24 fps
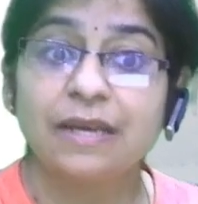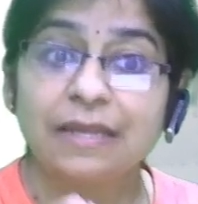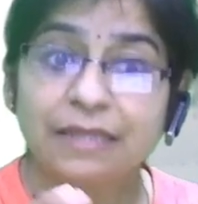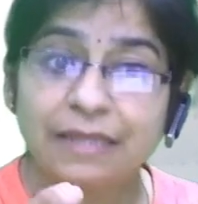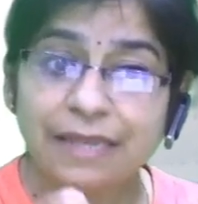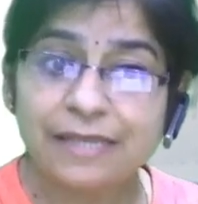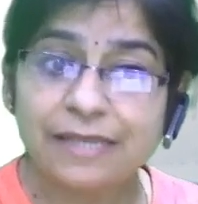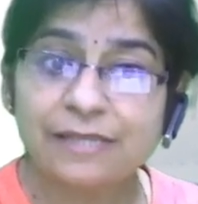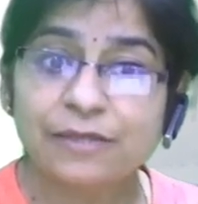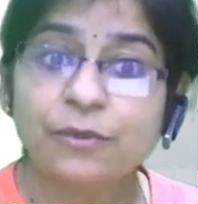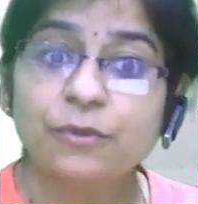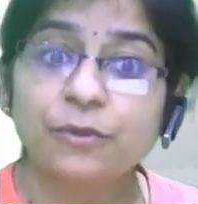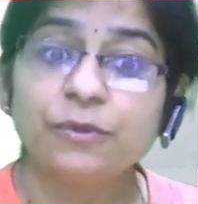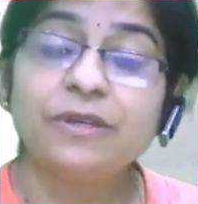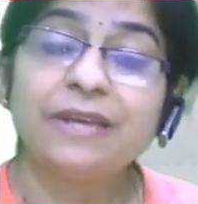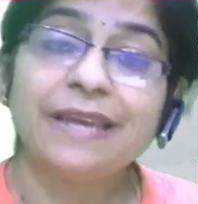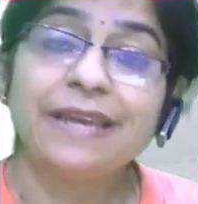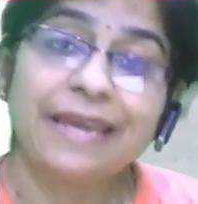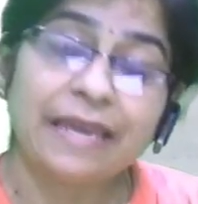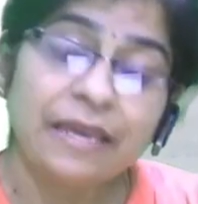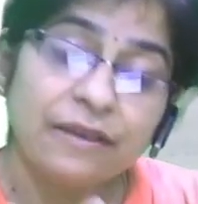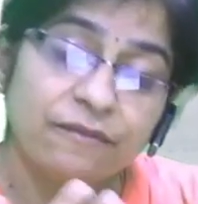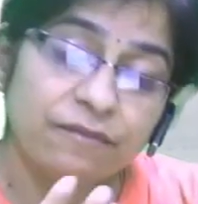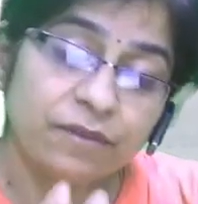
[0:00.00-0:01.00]
These could
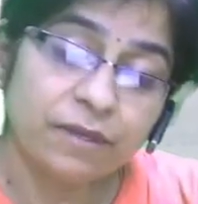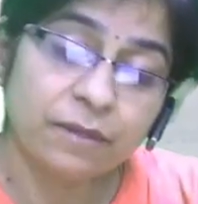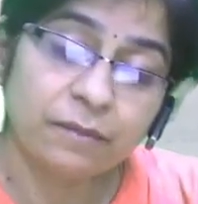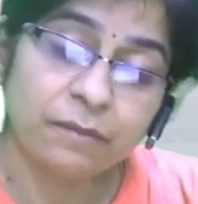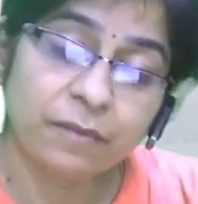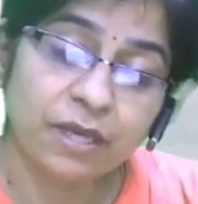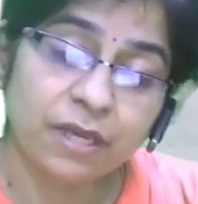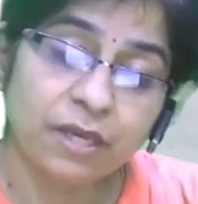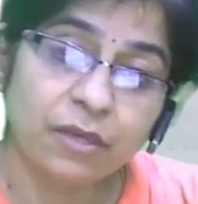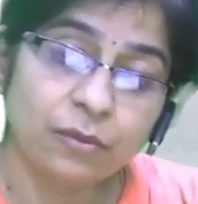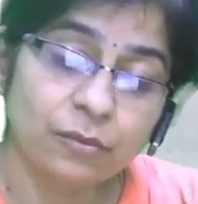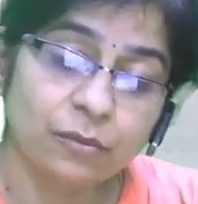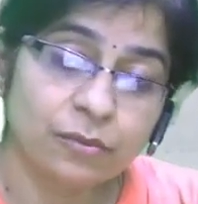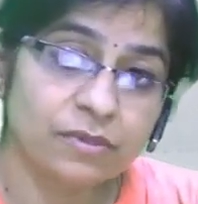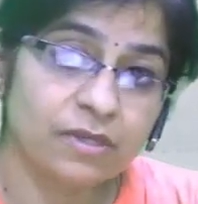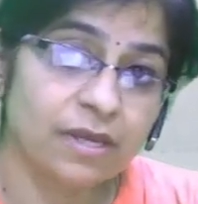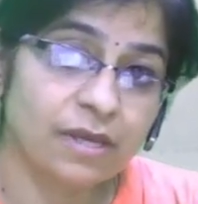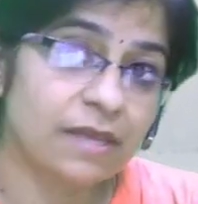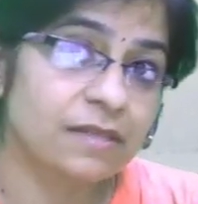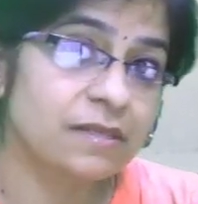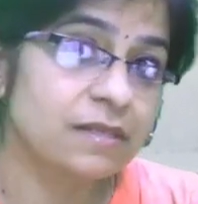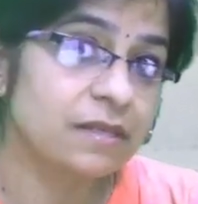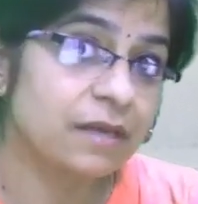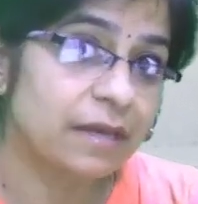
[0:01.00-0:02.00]
even be used
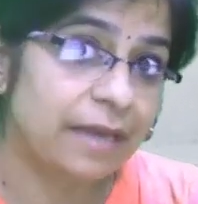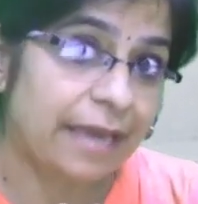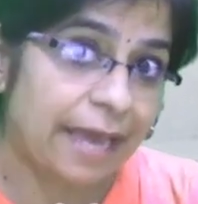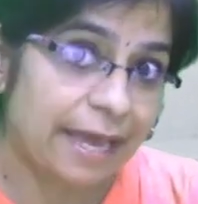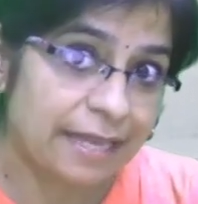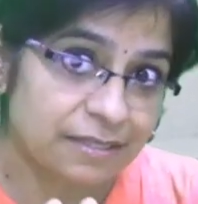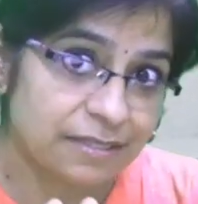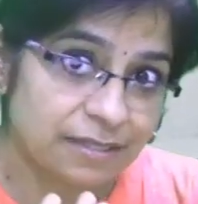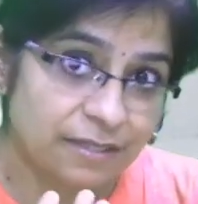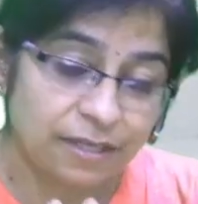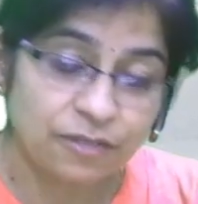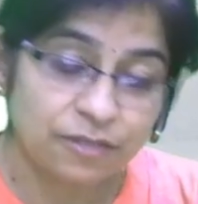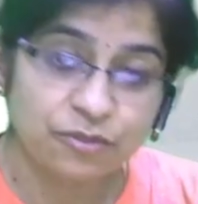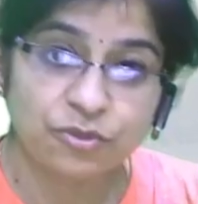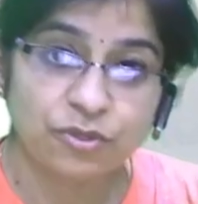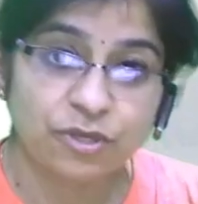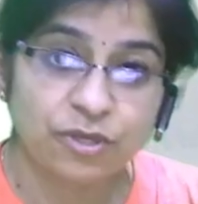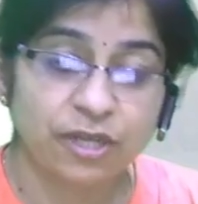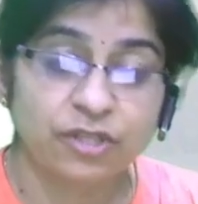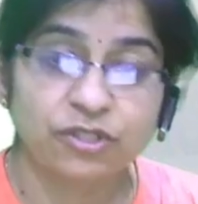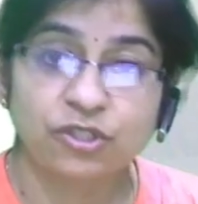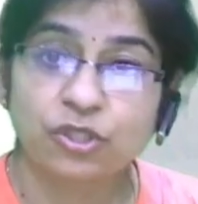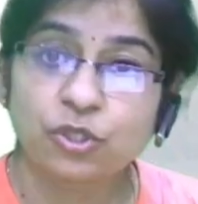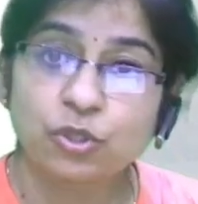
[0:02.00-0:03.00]
as an
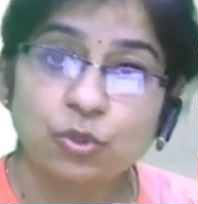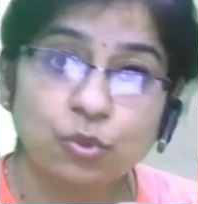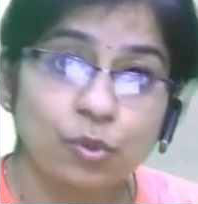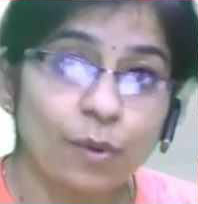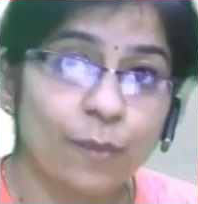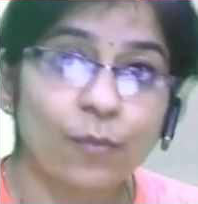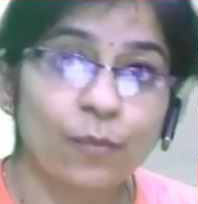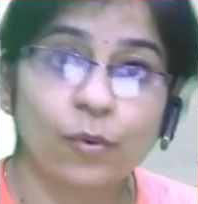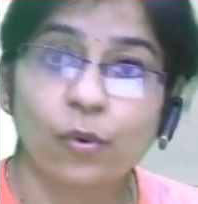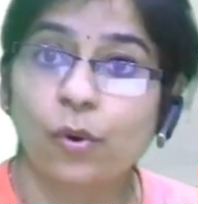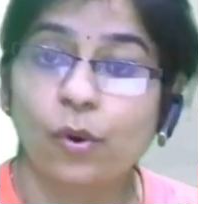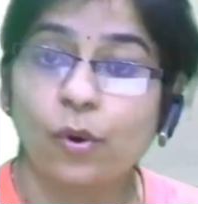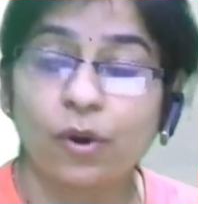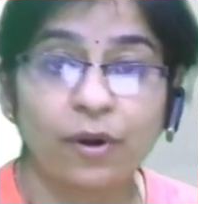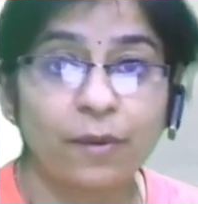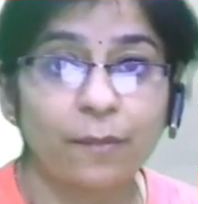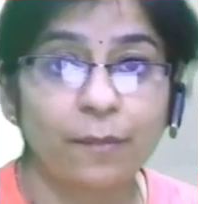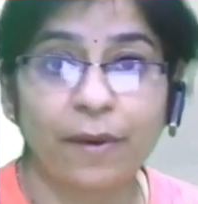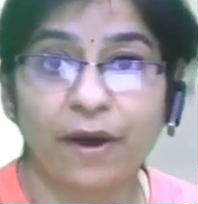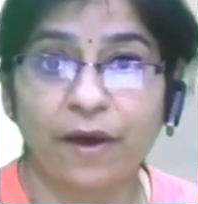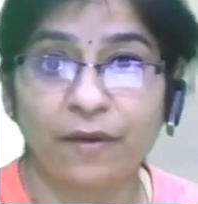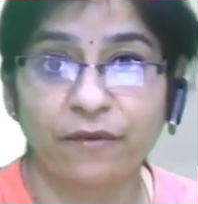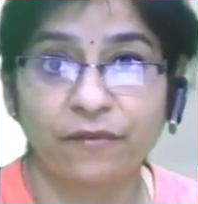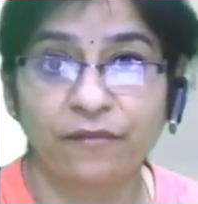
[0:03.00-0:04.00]
introduction to a book or a
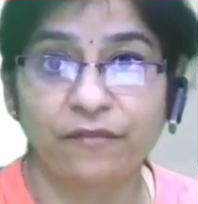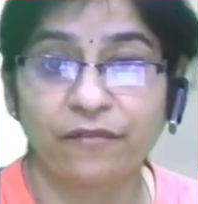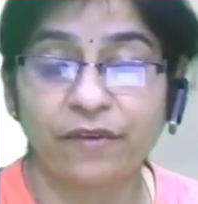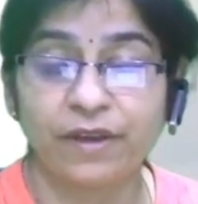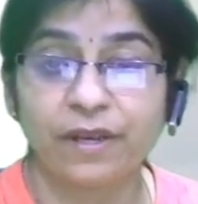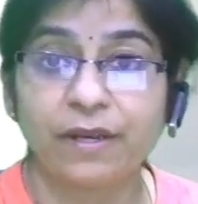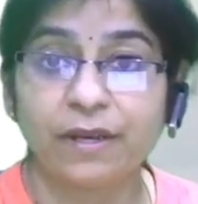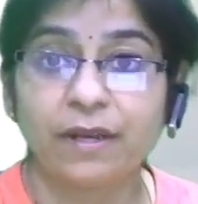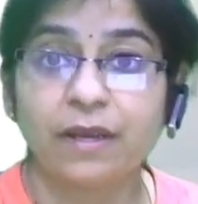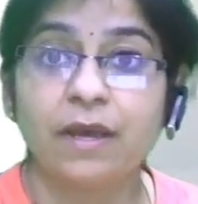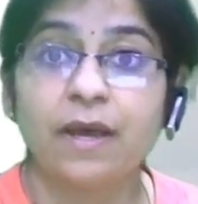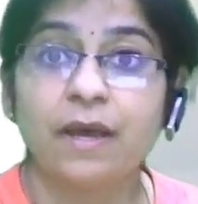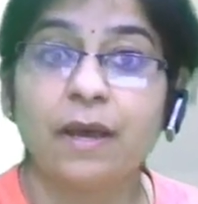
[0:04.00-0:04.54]
part of it.